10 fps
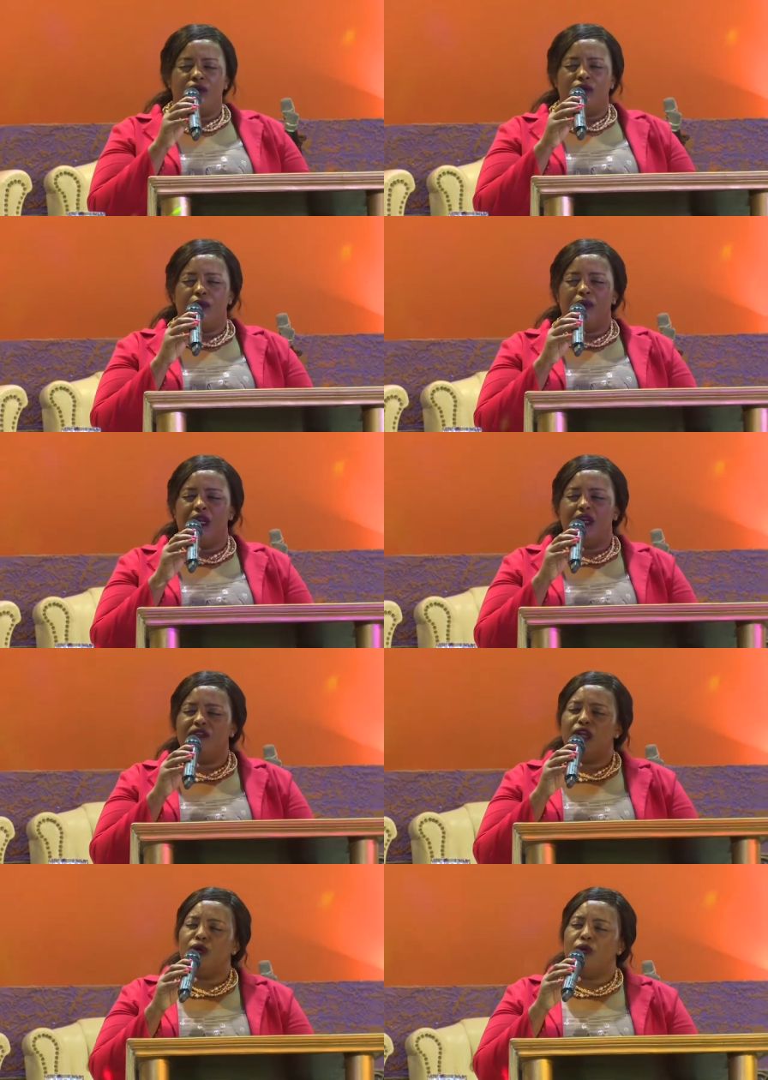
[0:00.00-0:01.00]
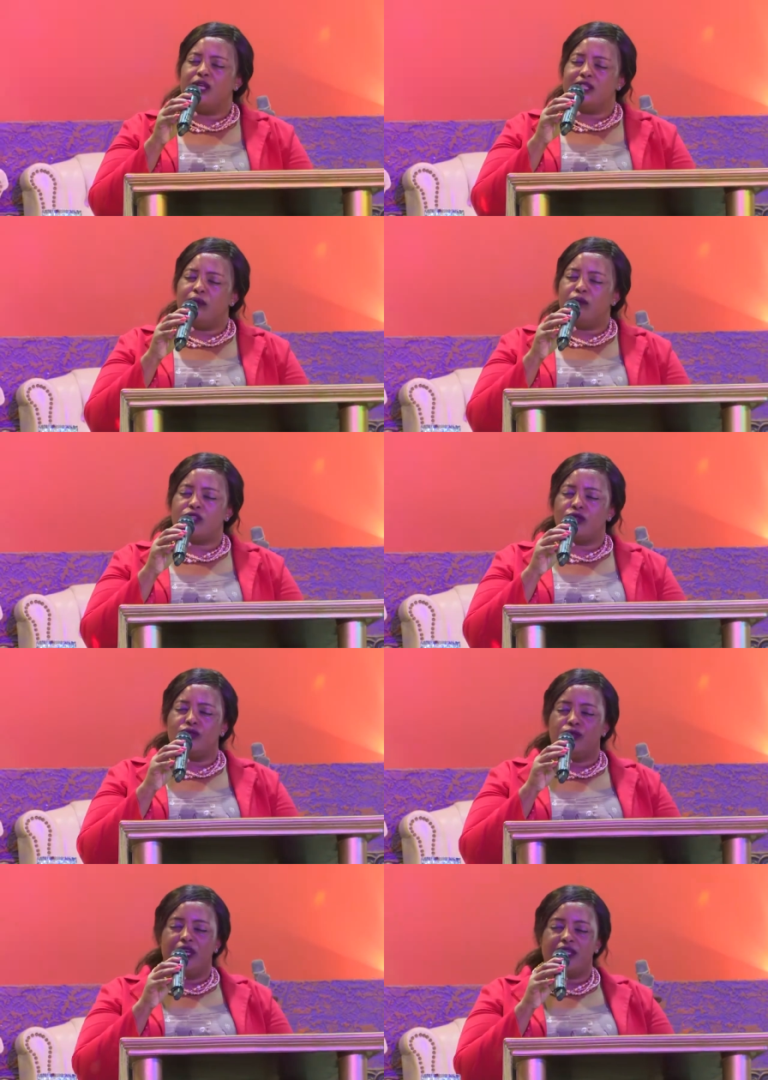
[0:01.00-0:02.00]
We believe in you who is able to
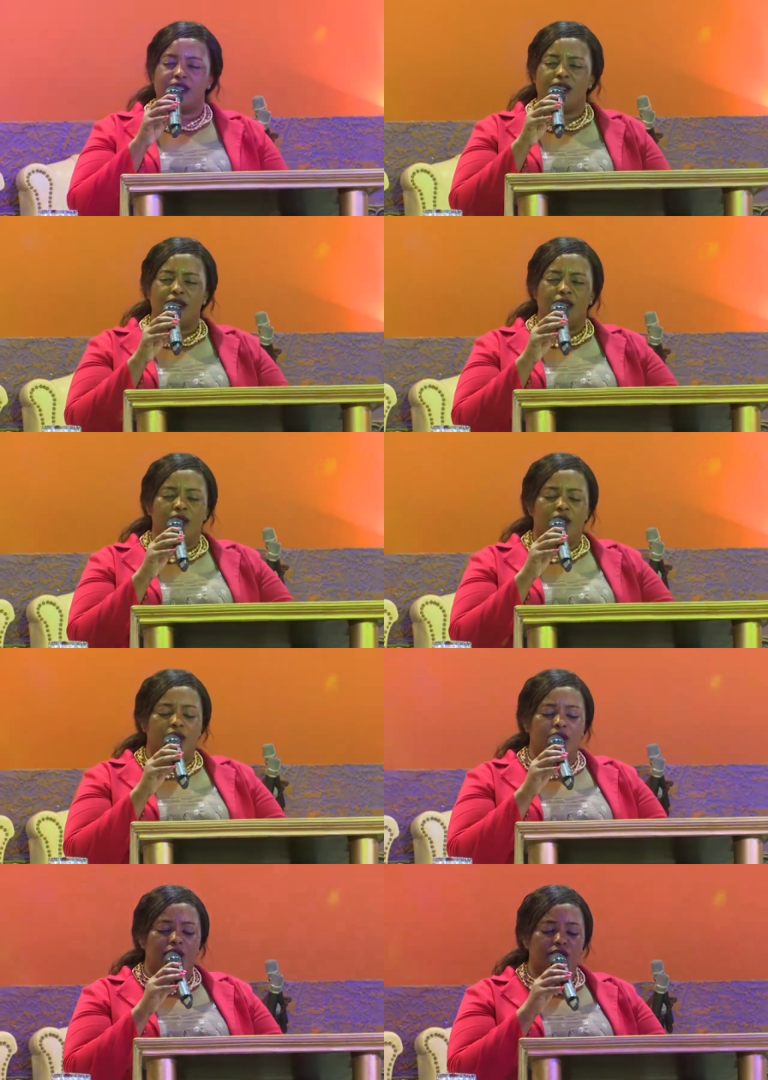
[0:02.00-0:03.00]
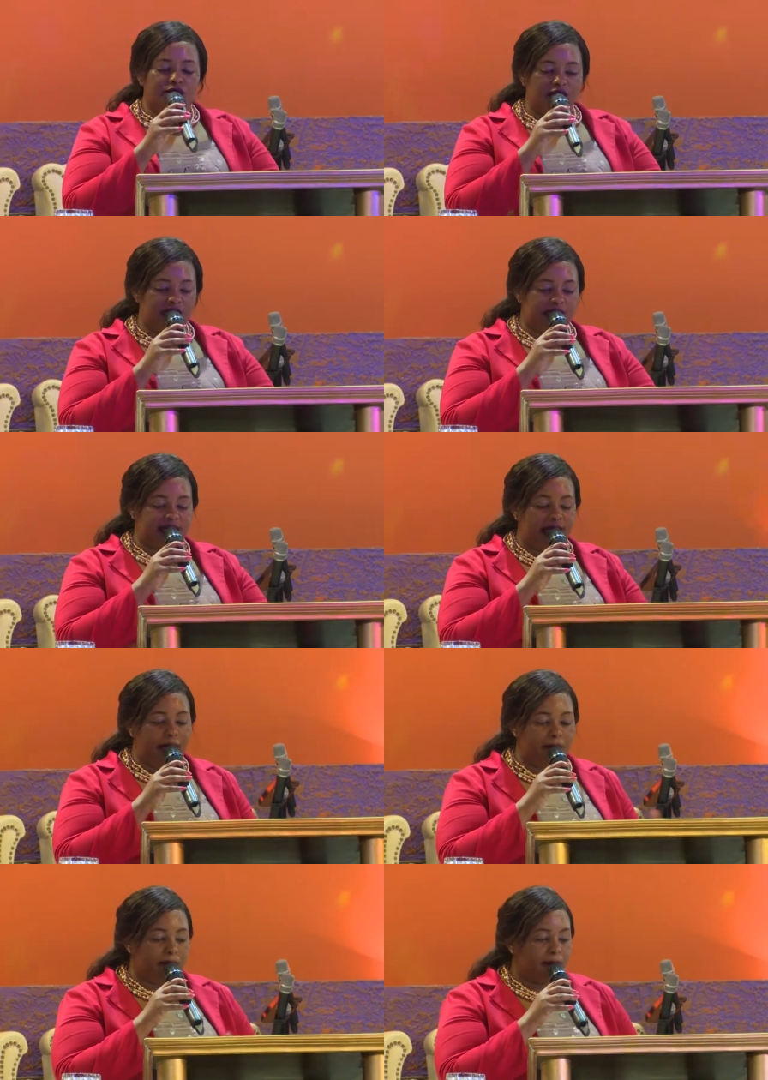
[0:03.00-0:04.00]
do it. In Jesus' name,
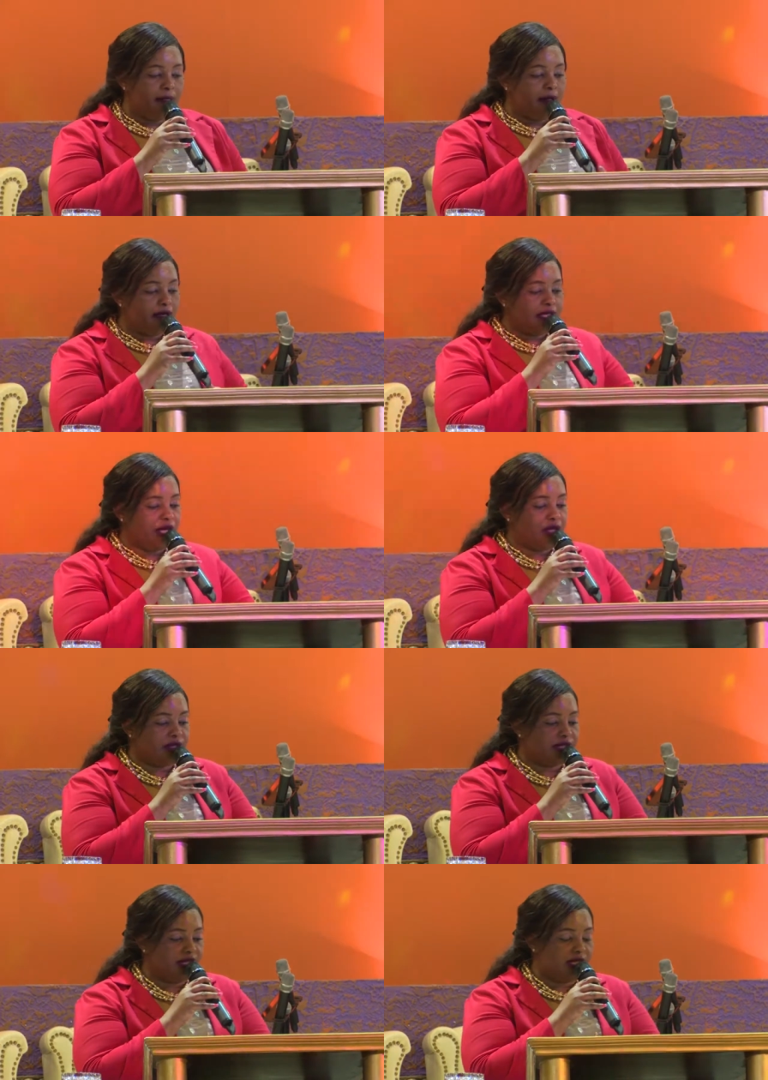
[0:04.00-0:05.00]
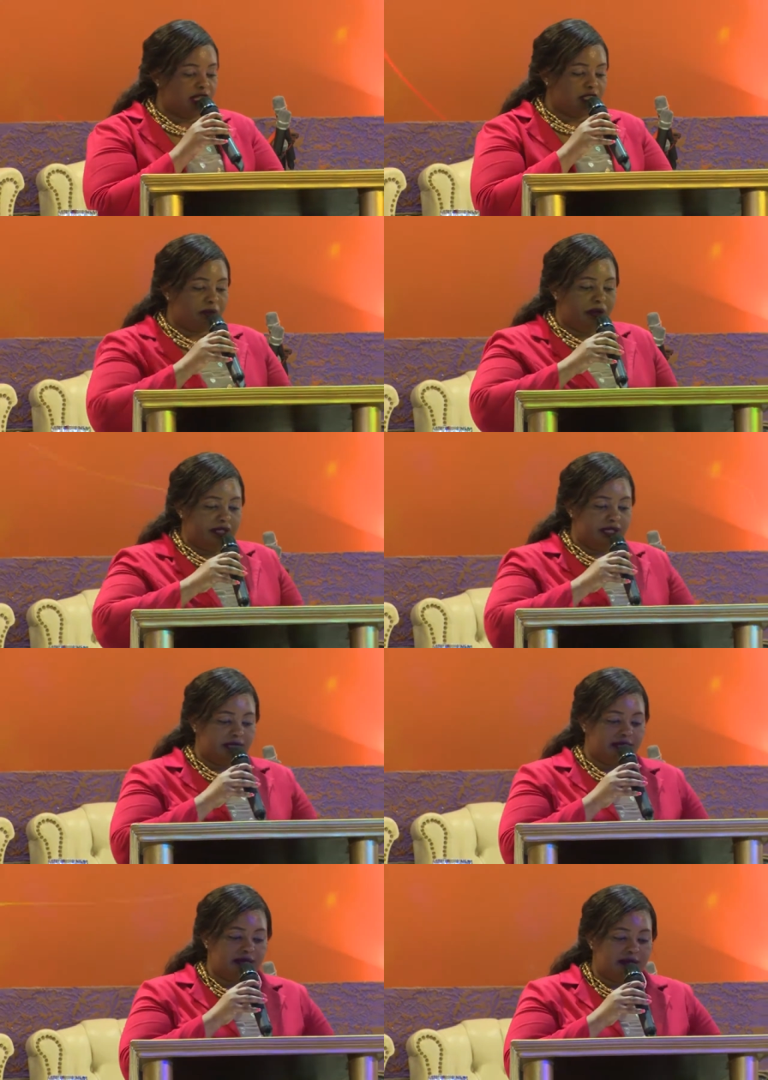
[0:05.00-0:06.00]
take your seat in his
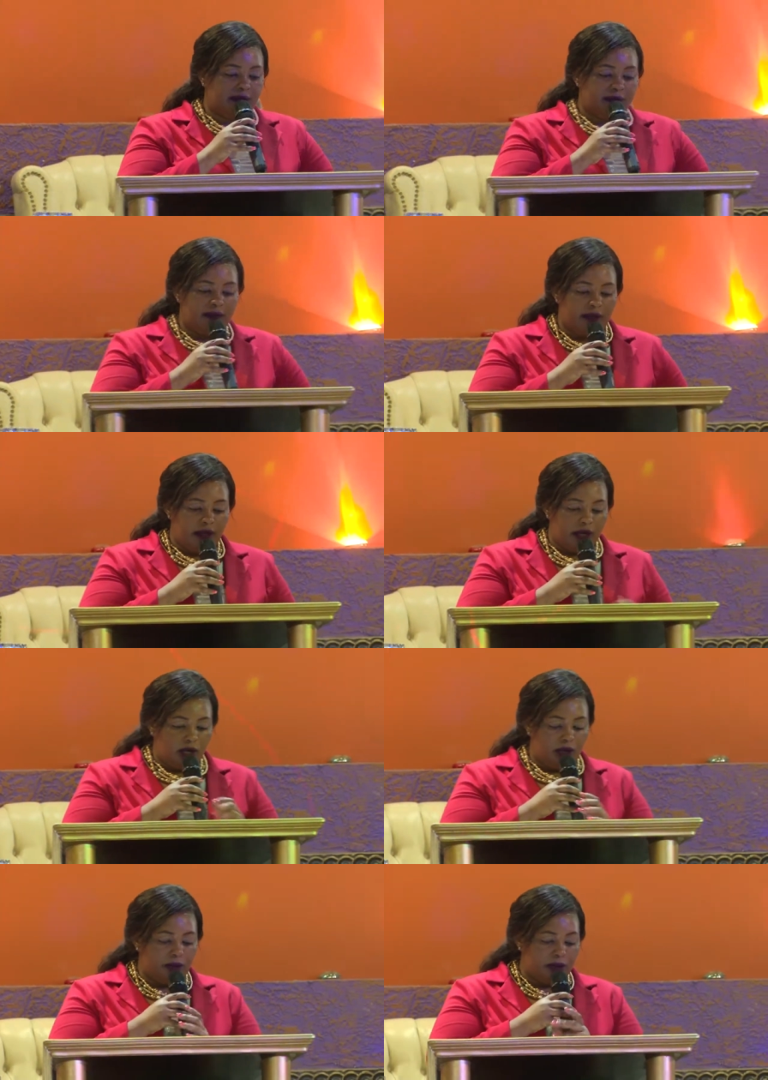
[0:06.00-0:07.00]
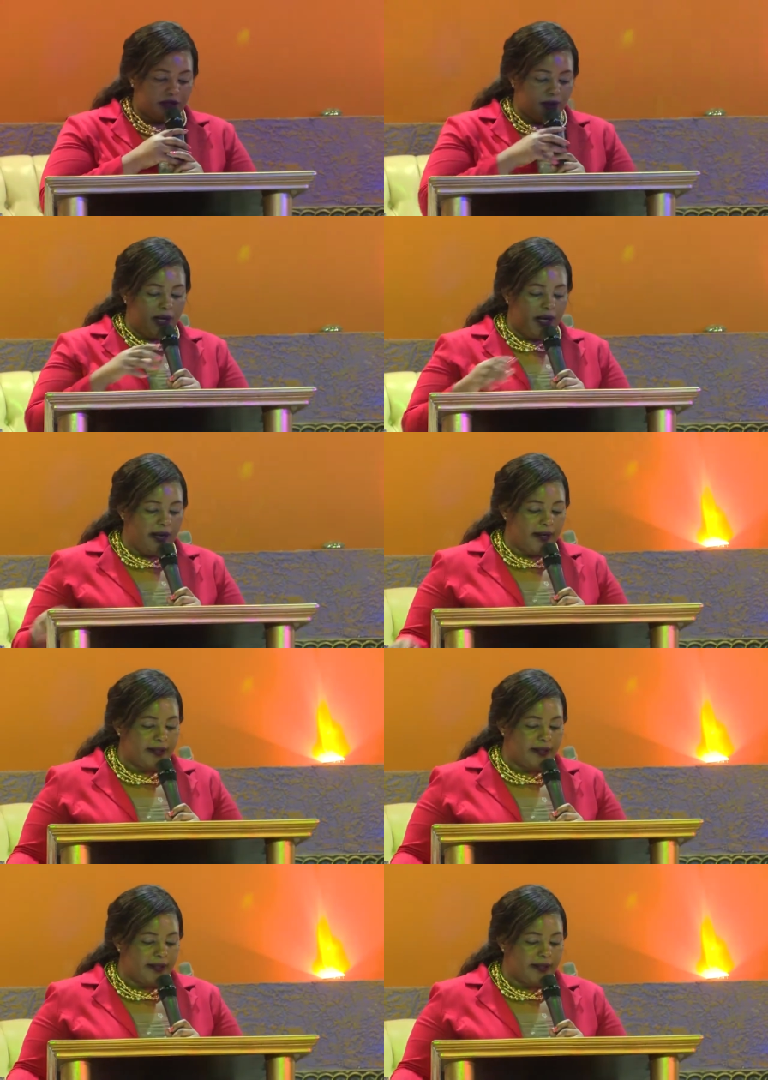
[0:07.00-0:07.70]
presence. Glory to God.